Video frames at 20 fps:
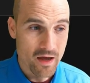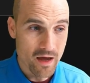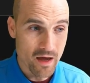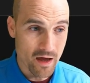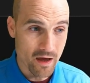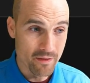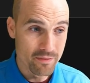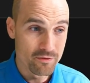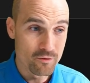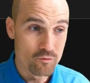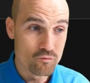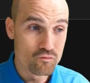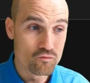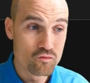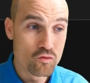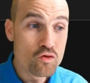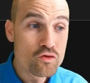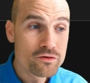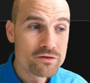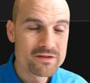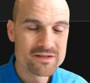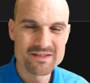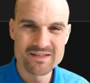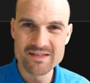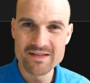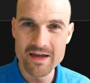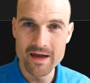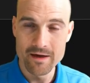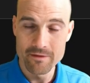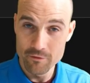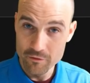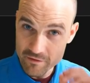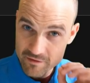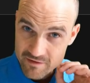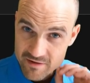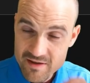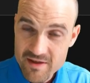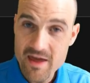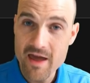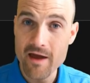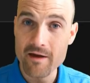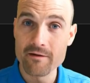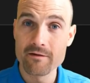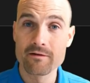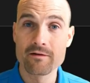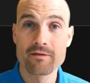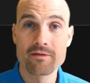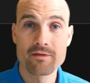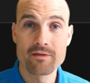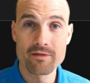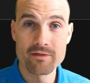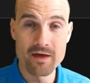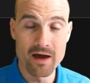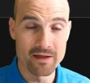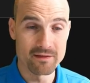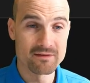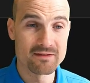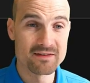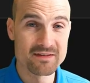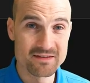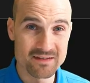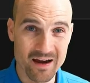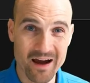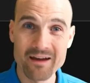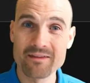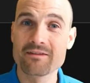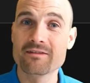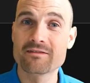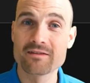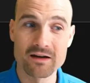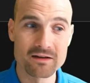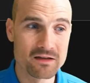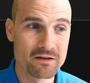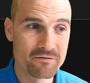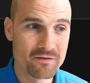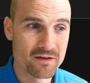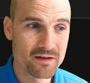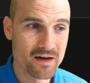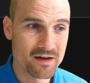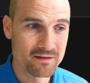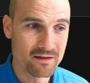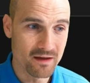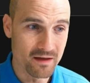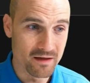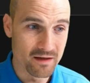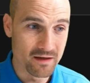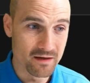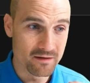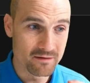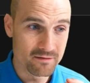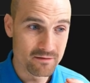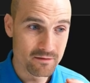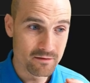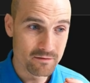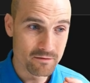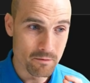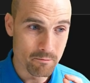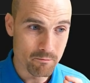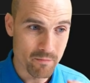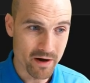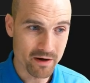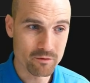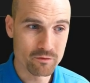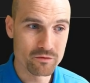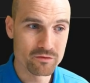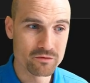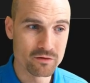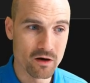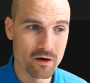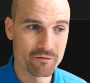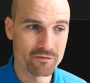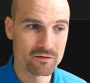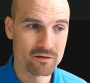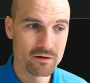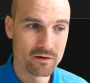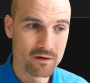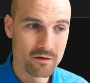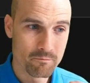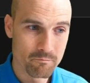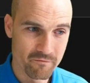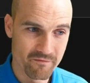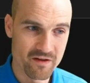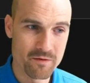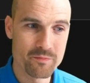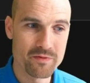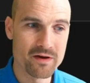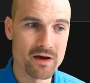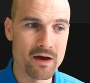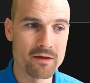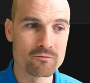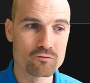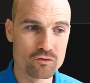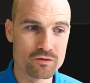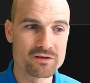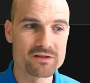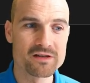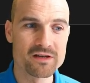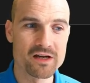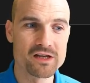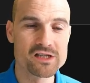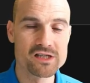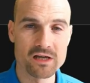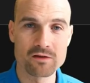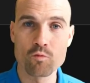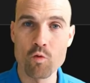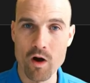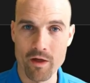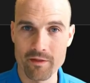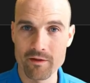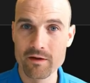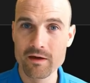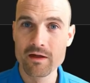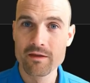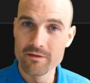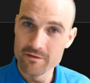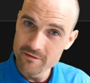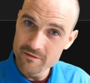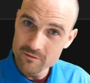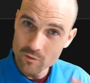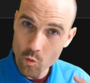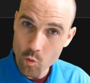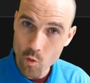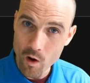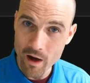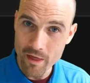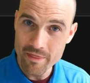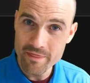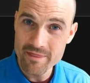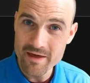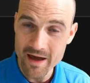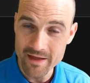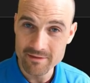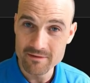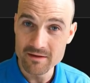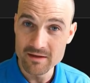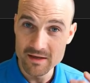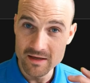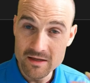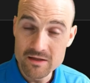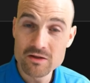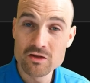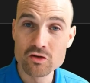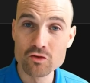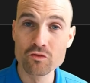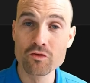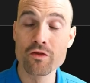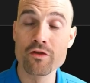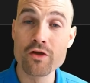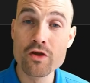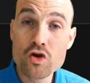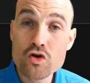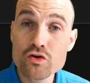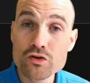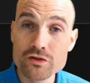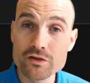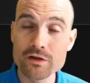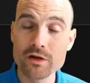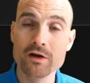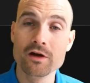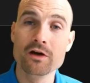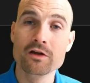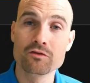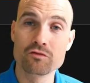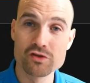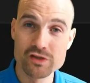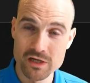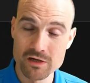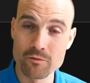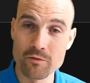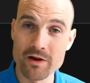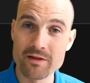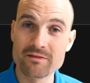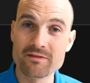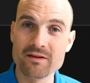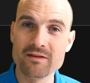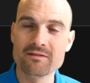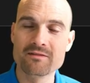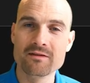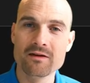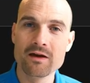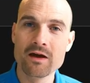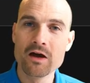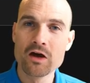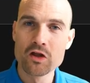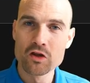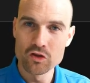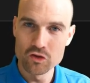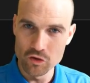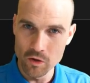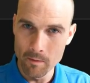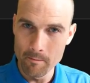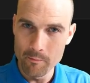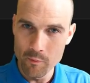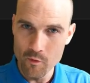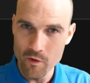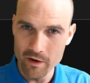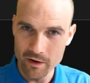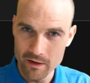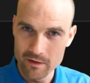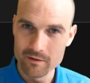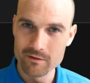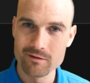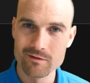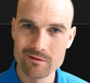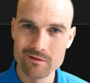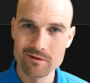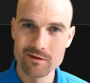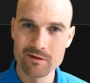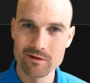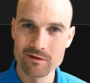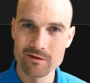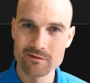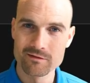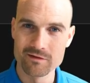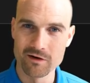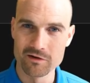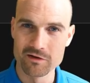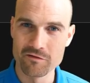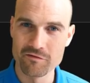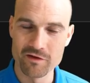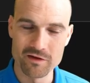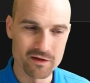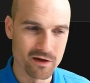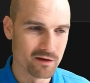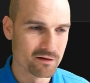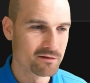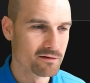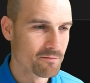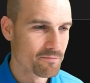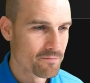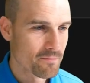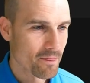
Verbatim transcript: and the root C A, the C A that signed the certificate is the Microsoft V P N root C A Gen one. This is the one that Intune used to generate this temporary certificate.